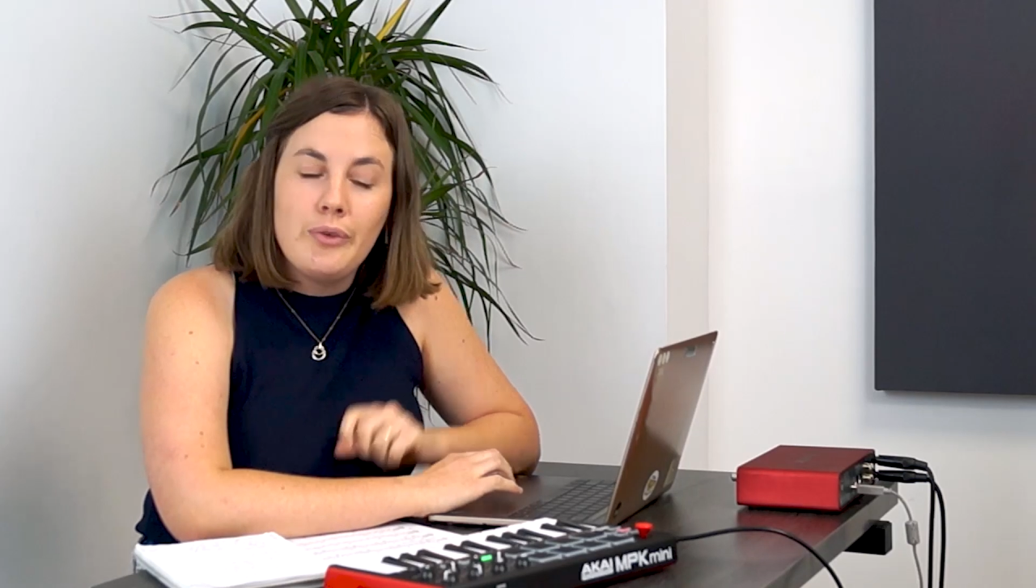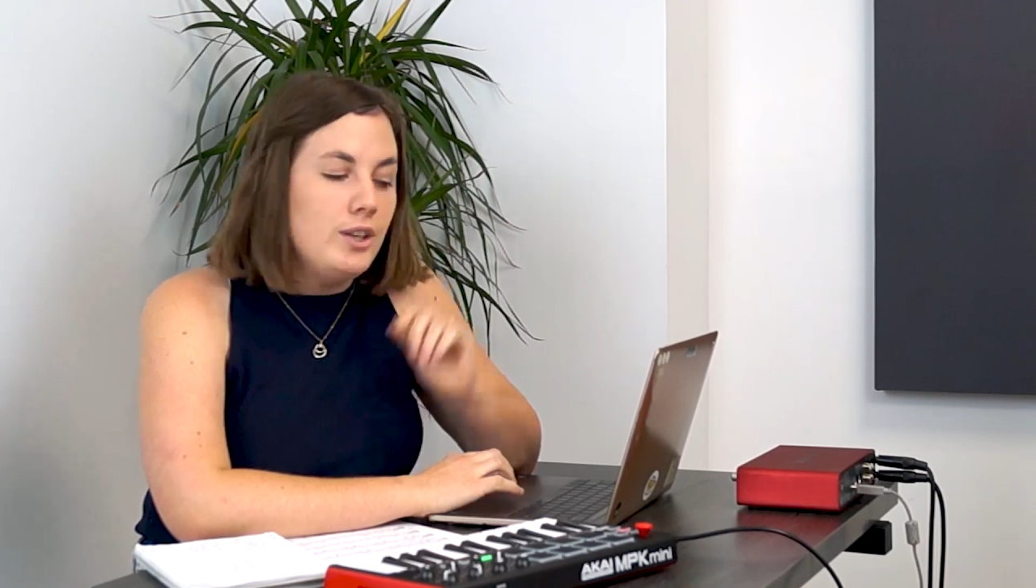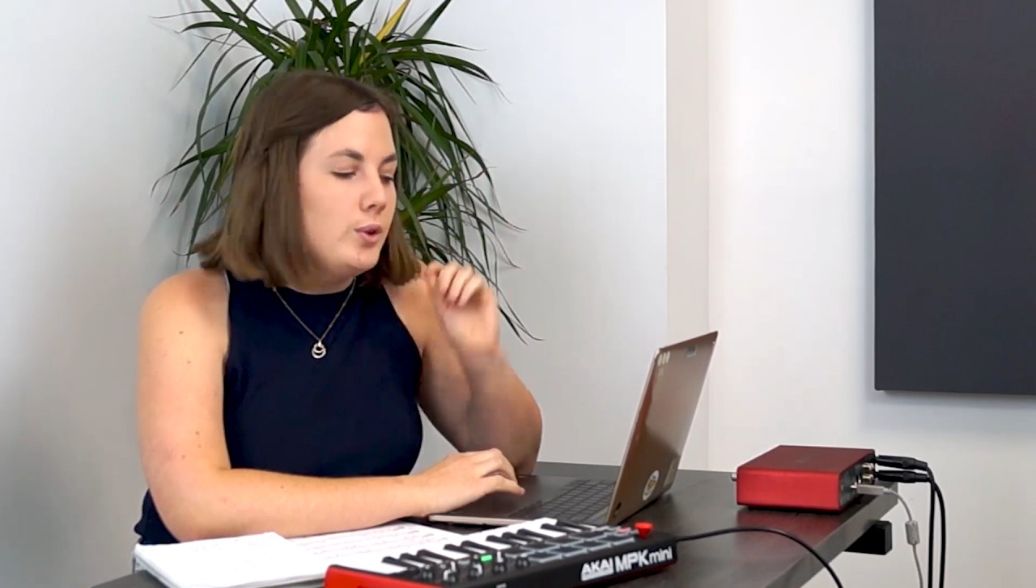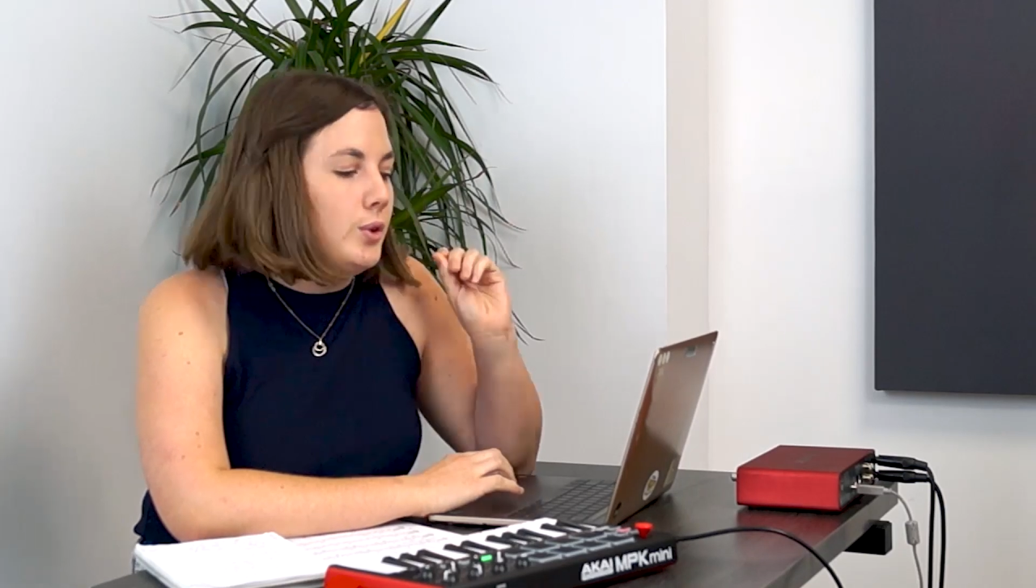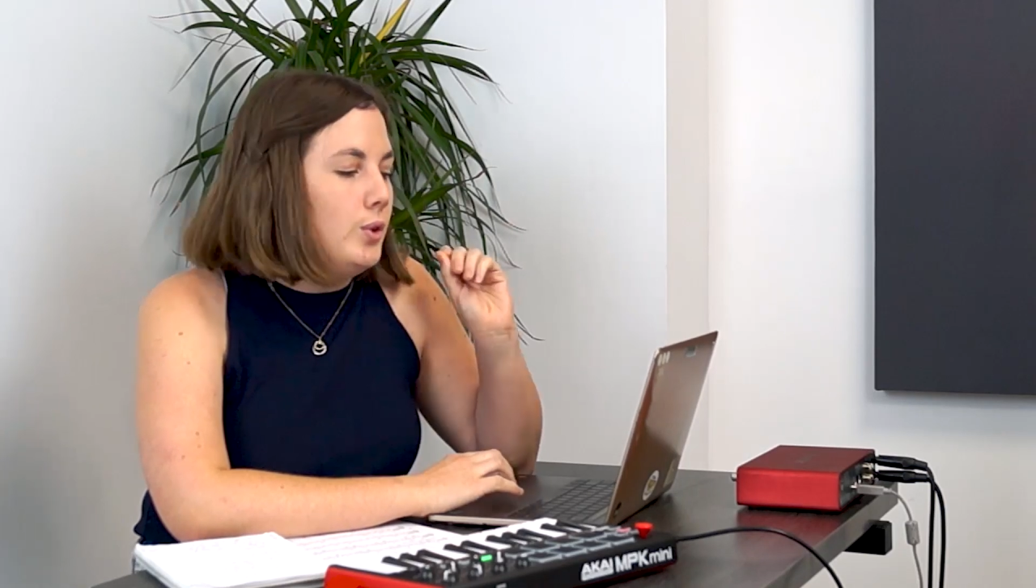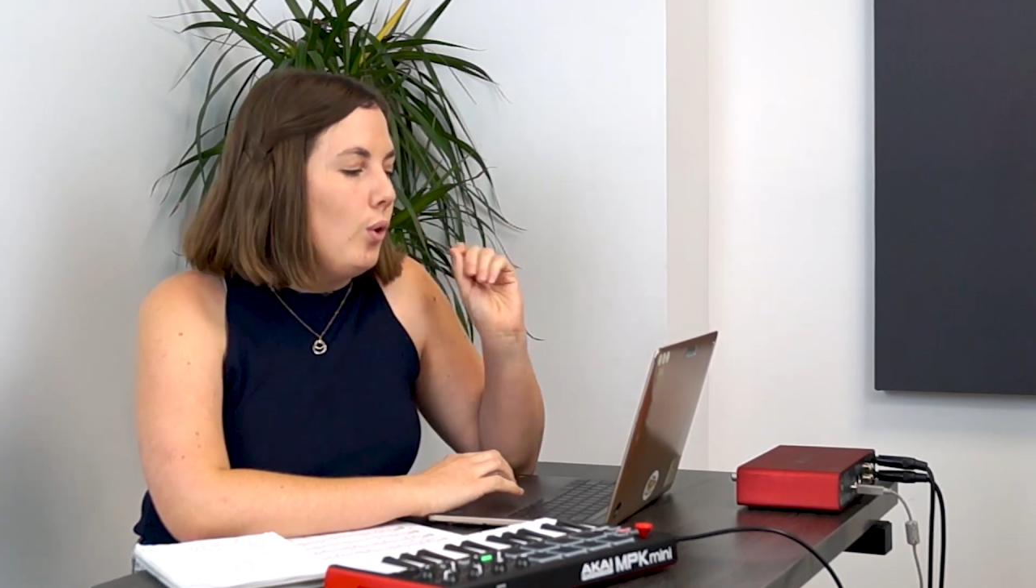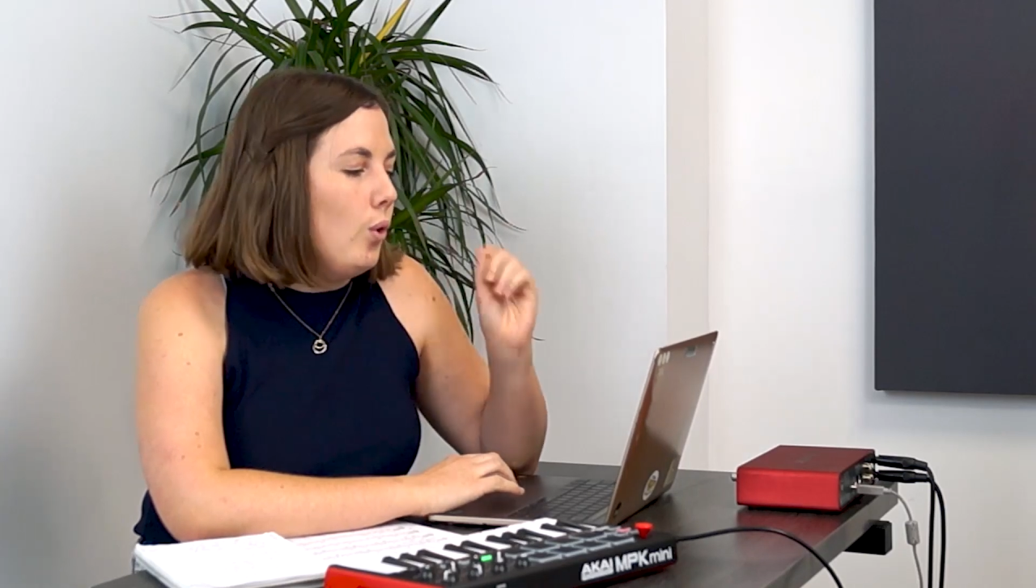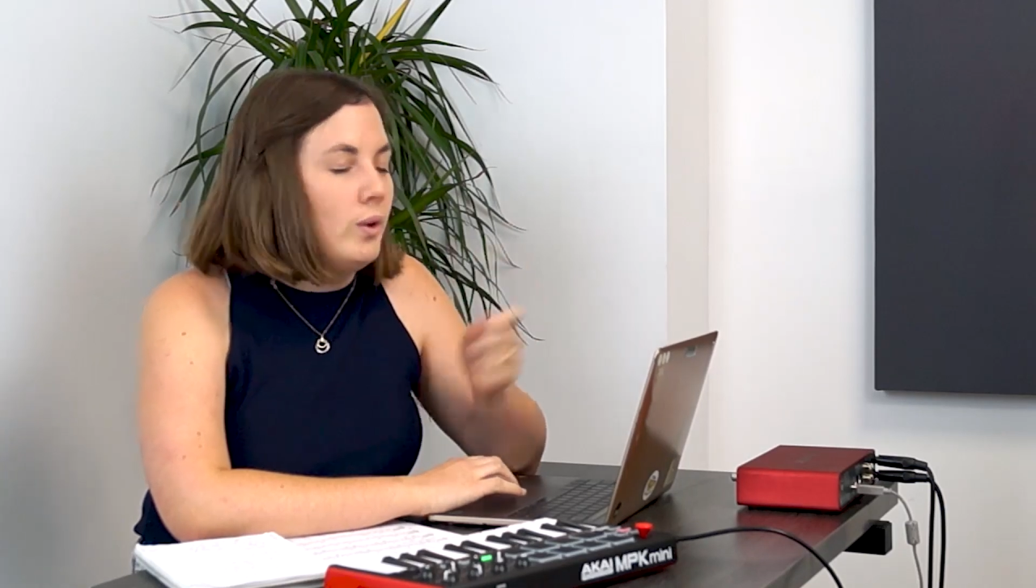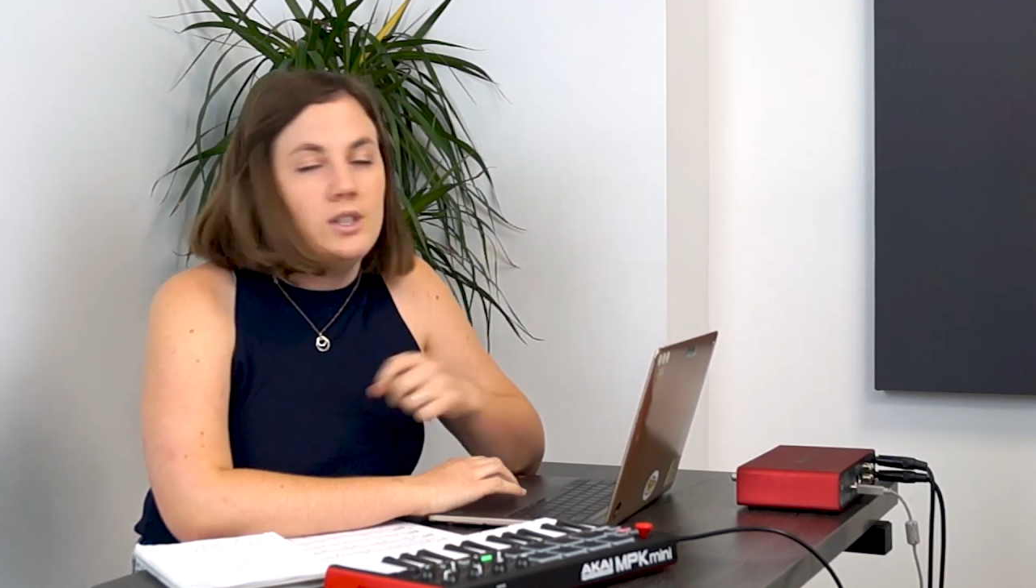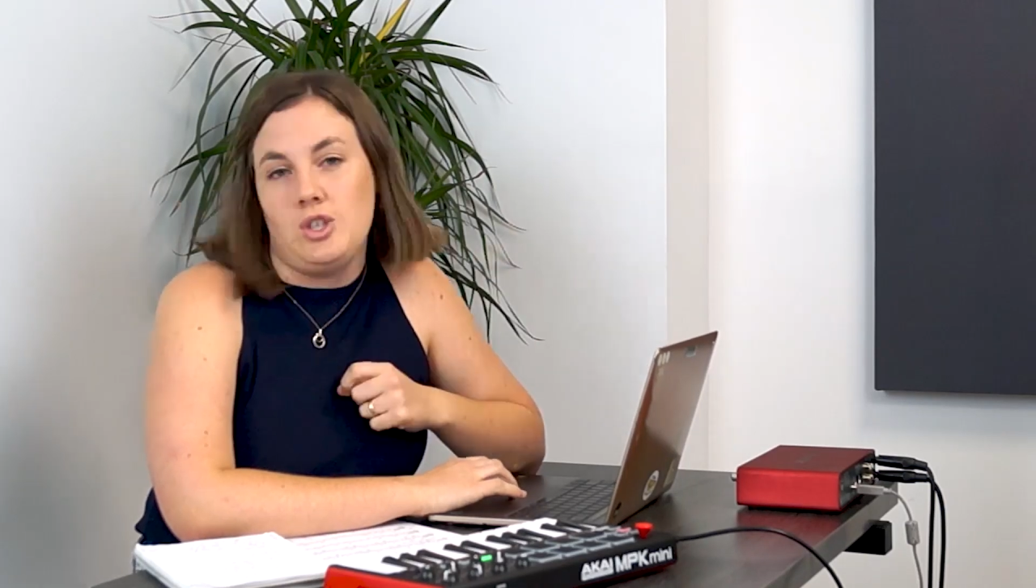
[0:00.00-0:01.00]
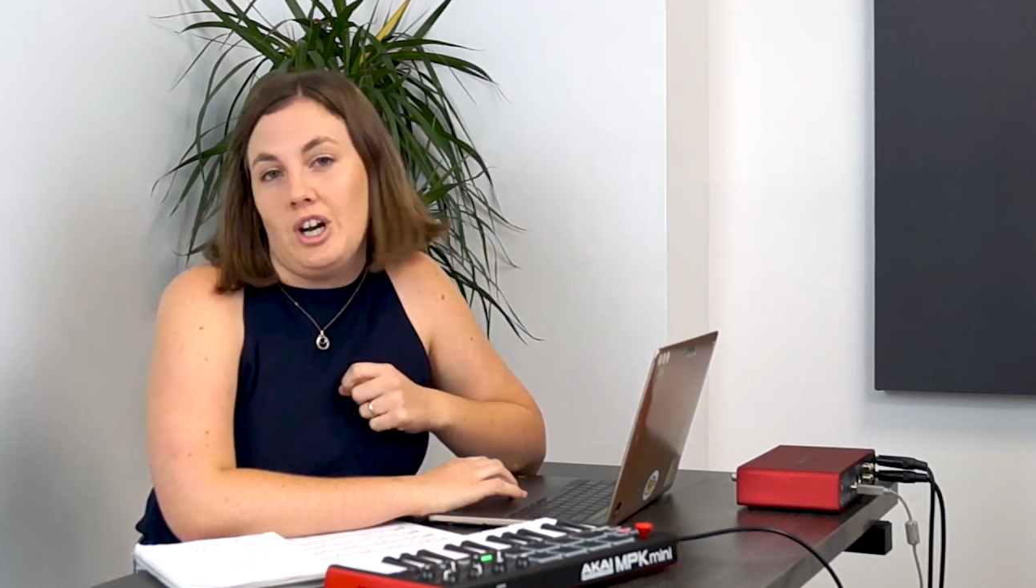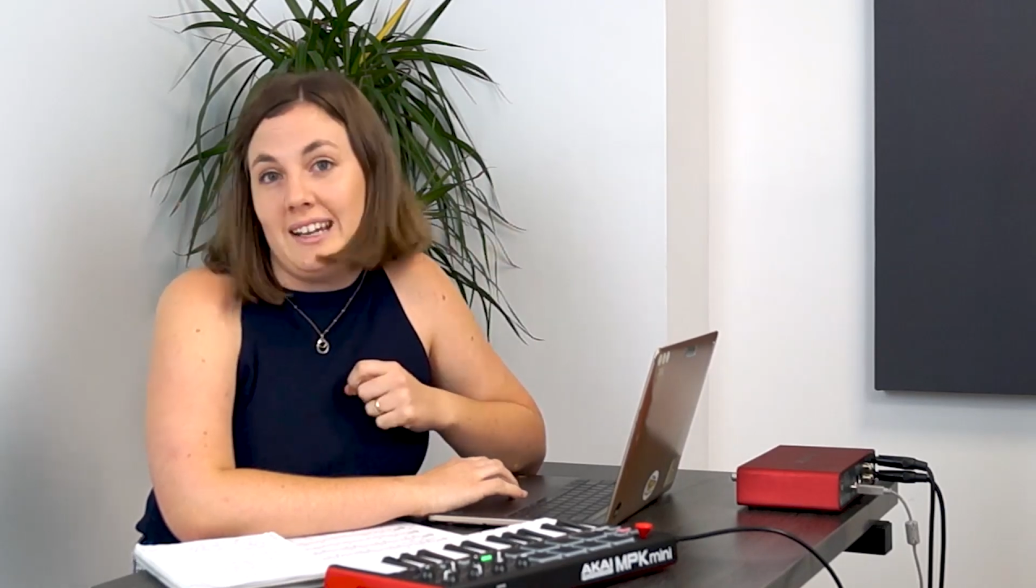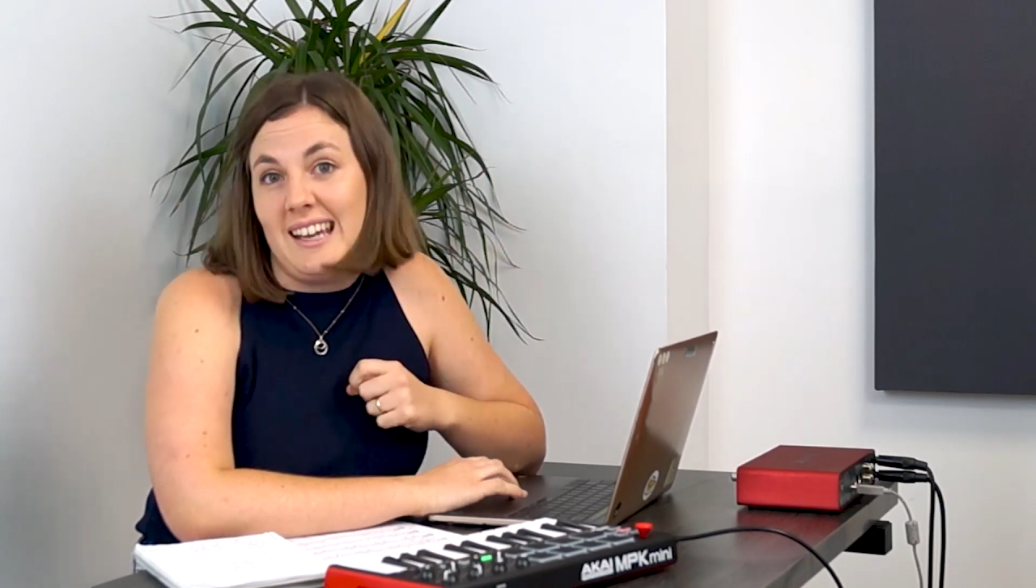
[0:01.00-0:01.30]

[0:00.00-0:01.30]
and you can always try